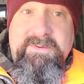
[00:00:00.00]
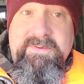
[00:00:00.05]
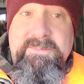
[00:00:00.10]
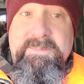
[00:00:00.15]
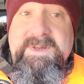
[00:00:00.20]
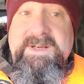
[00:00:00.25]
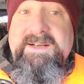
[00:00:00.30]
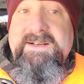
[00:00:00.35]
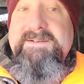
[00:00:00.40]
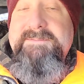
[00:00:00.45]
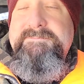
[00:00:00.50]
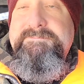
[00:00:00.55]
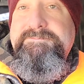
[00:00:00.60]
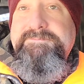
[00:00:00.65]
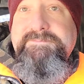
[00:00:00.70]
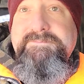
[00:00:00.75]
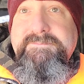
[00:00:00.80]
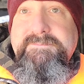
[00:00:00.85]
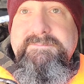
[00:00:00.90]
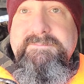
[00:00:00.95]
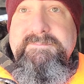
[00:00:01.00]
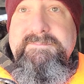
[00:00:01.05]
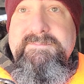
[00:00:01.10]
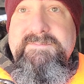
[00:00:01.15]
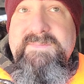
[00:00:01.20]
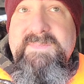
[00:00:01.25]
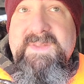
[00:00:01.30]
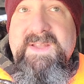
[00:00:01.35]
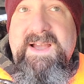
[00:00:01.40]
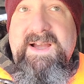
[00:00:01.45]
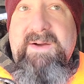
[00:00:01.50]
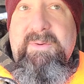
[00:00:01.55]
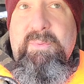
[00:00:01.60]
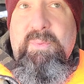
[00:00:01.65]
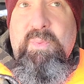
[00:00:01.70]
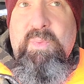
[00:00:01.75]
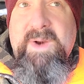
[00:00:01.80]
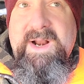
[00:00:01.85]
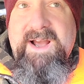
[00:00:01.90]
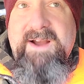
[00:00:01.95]
speak.
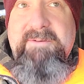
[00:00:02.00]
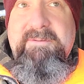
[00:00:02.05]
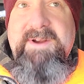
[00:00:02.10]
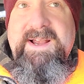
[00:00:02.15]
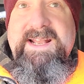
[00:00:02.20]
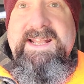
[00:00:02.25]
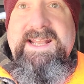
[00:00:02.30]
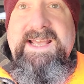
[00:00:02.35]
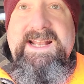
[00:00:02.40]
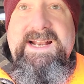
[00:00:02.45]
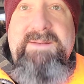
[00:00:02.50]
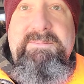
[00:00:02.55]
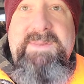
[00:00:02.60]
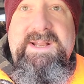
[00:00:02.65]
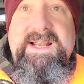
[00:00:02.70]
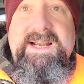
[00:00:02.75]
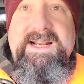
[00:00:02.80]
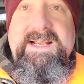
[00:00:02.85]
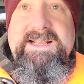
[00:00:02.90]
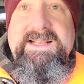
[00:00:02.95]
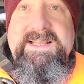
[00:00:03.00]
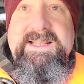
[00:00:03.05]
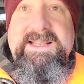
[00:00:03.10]
When I read that, I'm like,